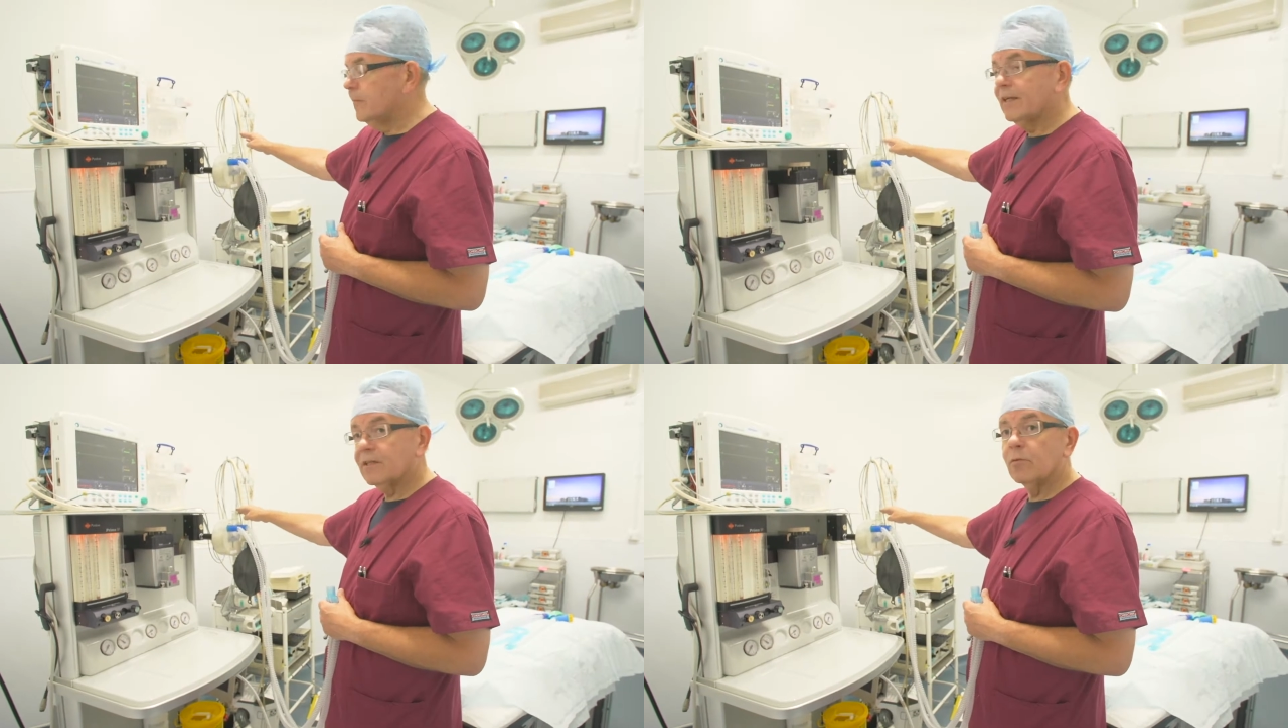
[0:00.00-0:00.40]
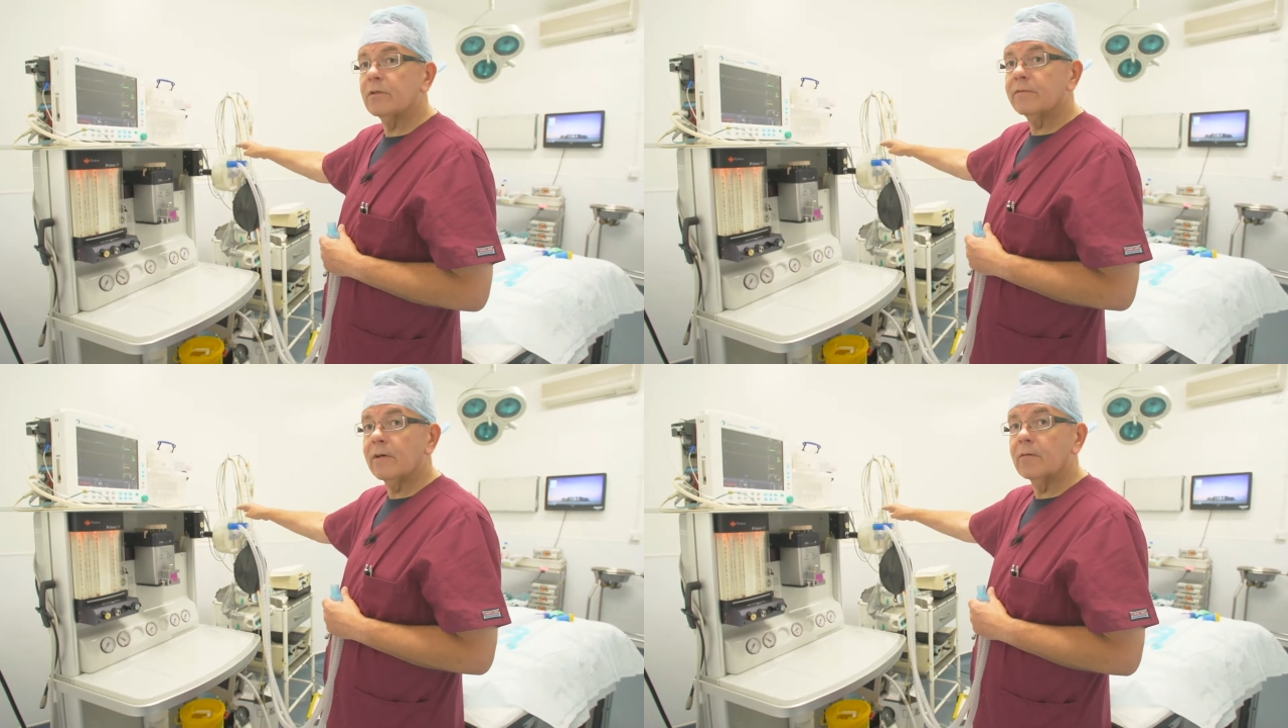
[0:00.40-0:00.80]

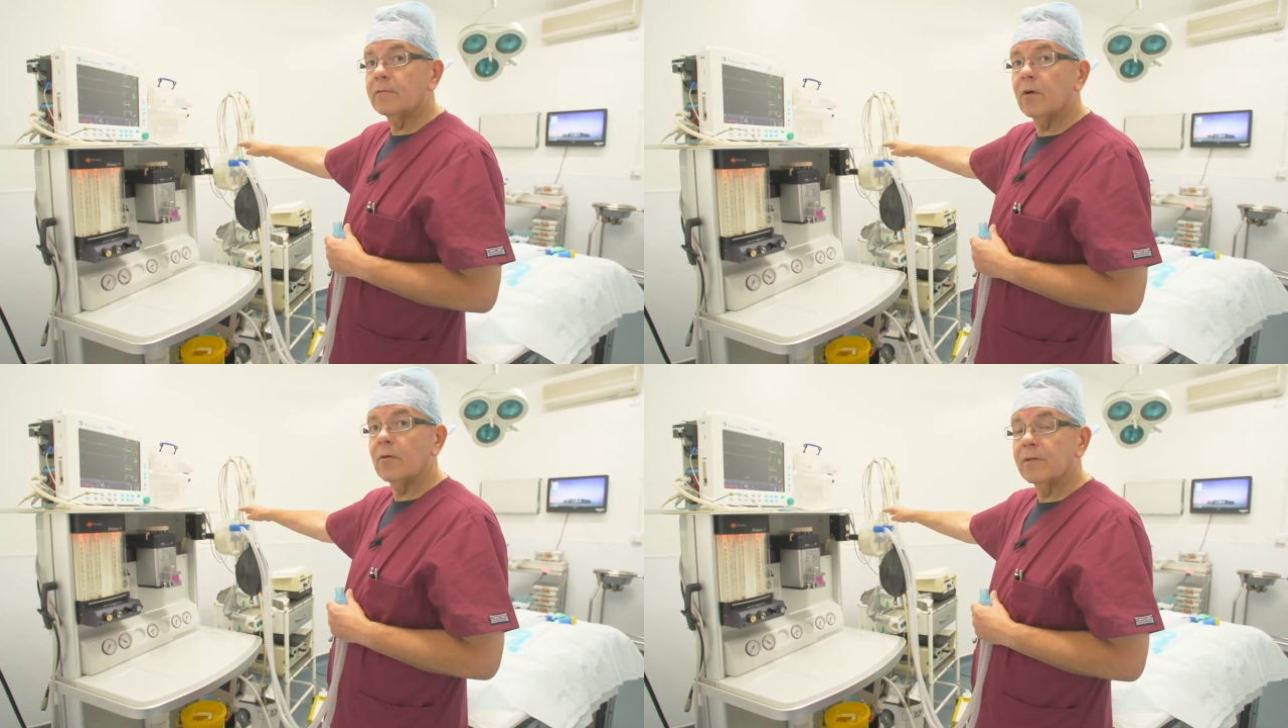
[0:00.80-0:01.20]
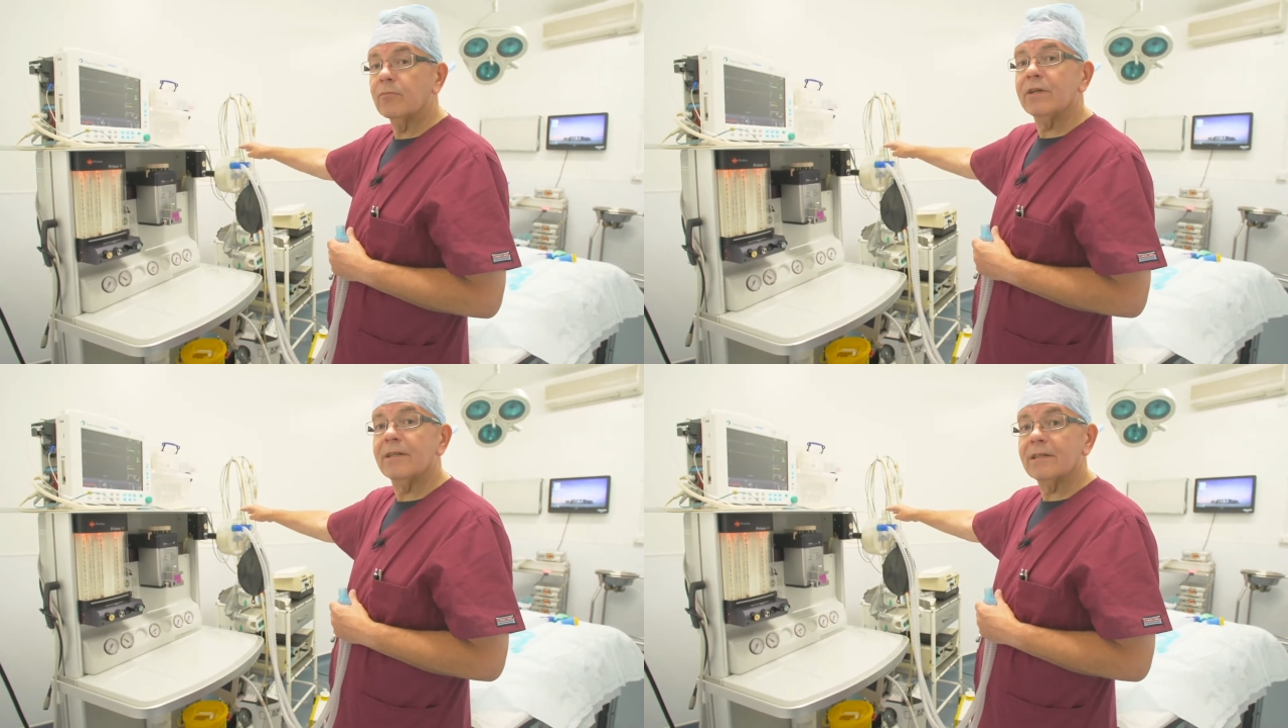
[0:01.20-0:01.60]
exhaust valve on the
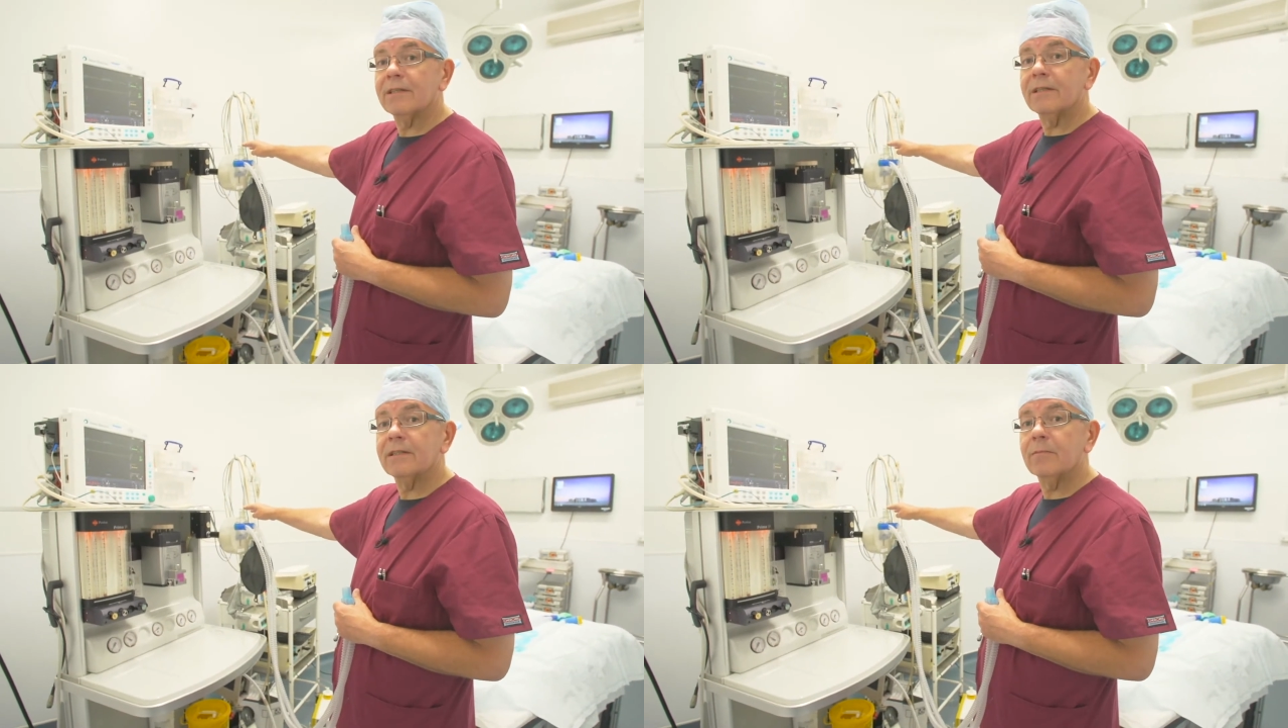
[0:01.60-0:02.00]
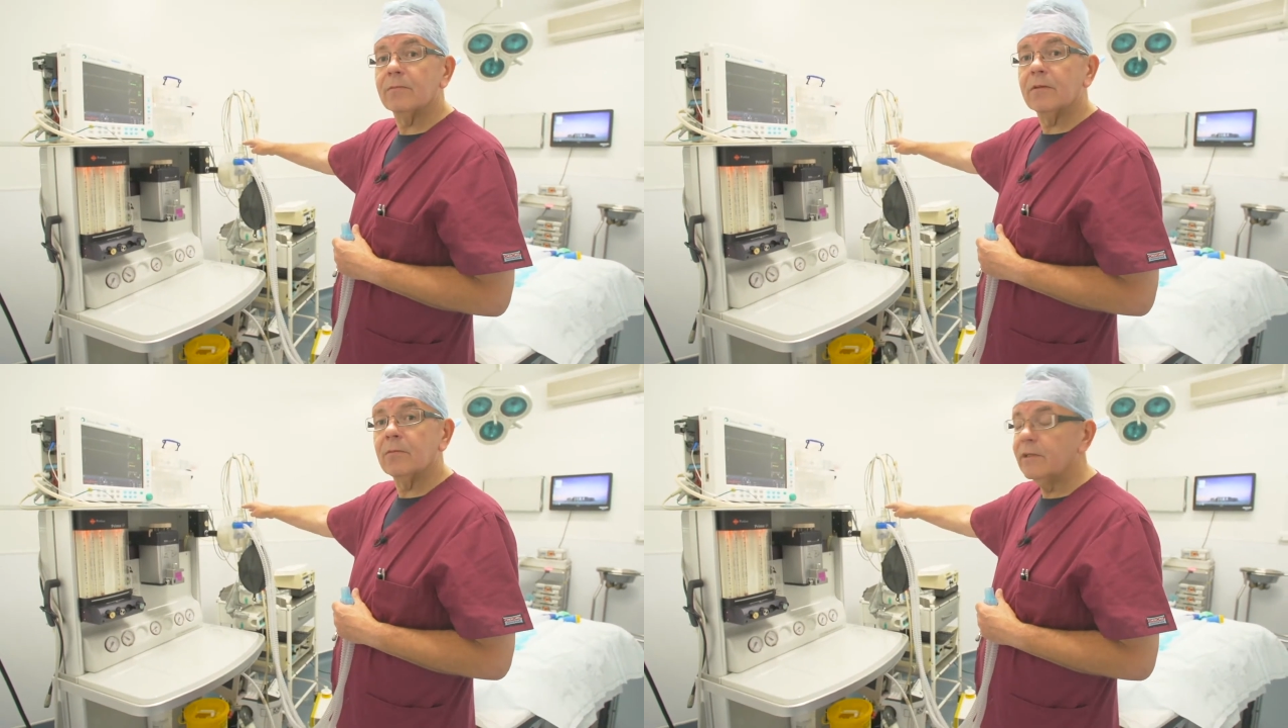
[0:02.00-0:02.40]
breathing
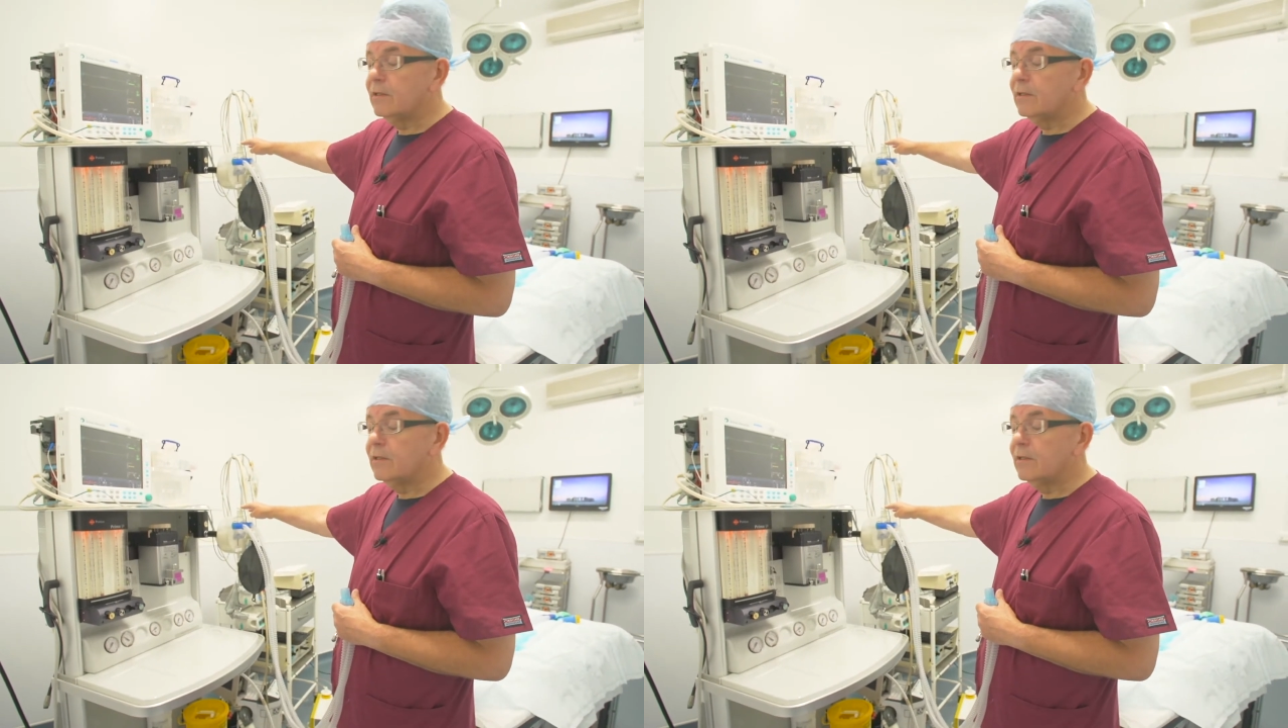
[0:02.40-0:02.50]
system that we're